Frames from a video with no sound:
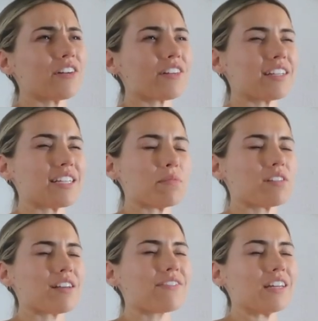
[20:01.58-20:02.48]
and all that type of
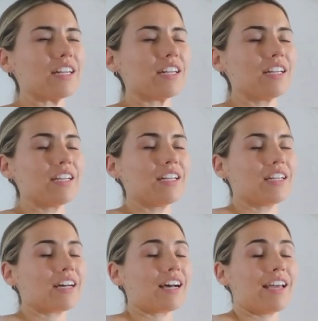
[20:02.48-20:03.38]
stuff. And
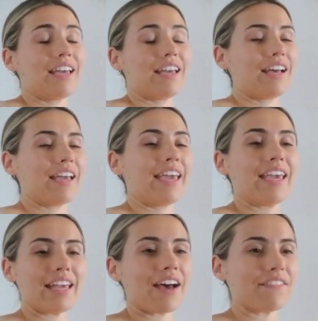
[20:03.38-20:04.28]
I
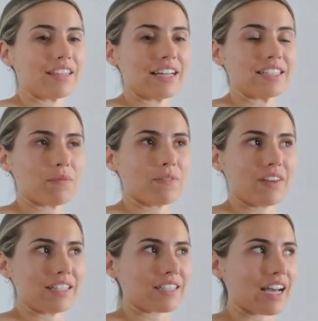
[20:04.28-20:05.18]
hate having that type of
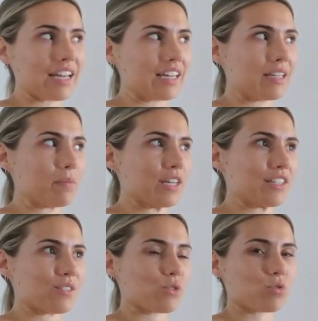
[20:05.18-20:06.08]
anxiety
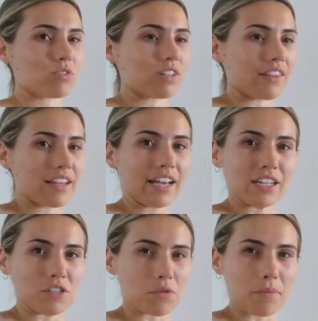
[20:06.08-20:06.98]
because there's nothing I
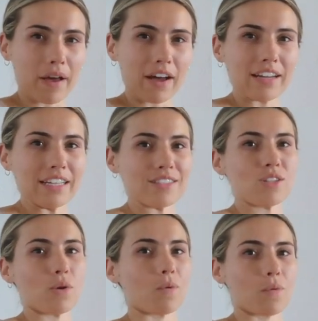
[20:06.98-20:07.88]
can do about it.
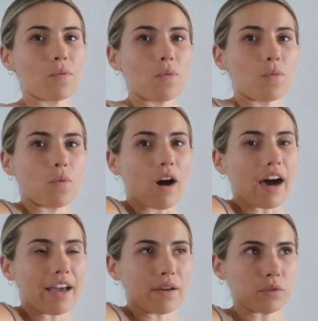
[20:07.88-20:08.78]
So
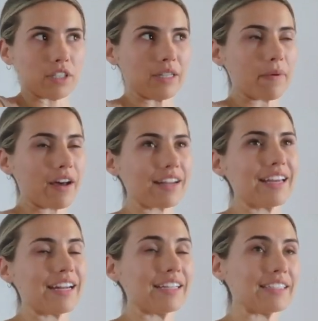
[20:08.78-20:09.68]
why worry about it?
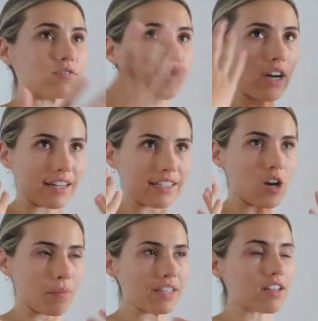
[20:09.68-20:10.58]
And I try to
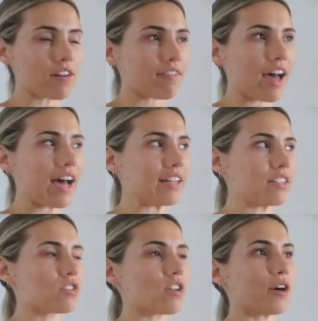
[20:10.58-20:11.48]
tell myself
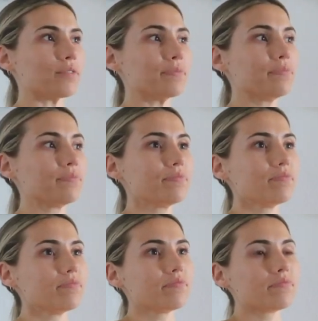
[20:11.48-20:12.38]
that. So,
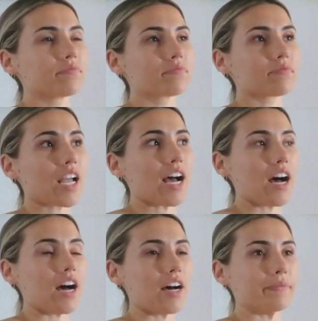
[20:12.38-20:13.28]

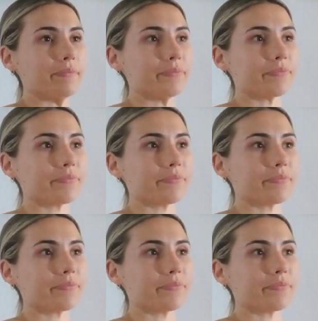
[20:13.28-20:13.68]
yeah,